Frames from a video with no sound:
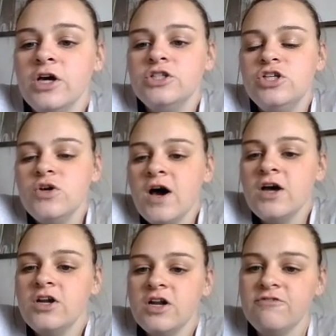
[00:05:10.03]

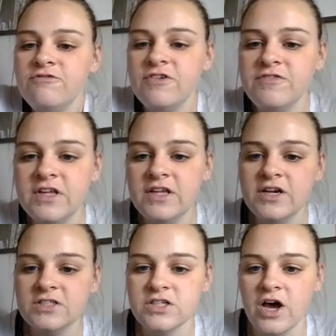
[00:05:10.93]
250
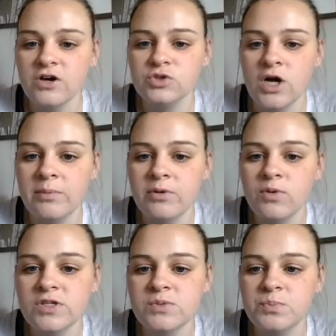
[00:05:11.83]
years ago, trouble
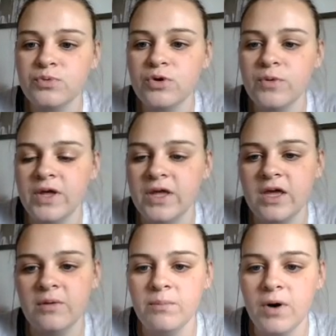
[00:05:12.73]
was brewing
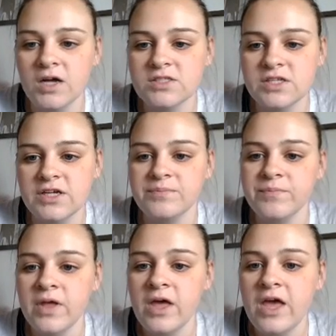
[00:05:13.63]
in Boston.
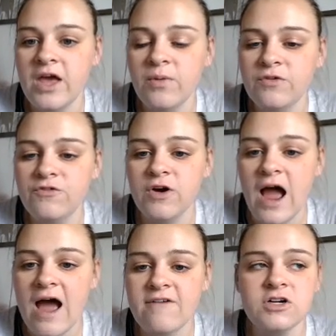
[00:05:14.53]
It would
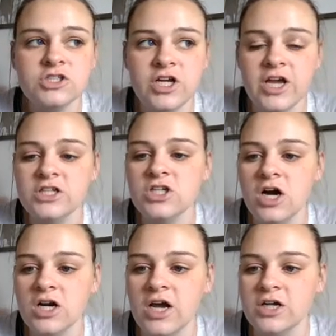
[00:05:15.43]
forever change
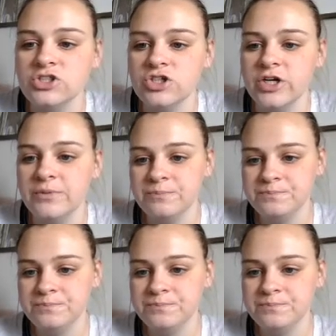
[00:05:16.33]
our country.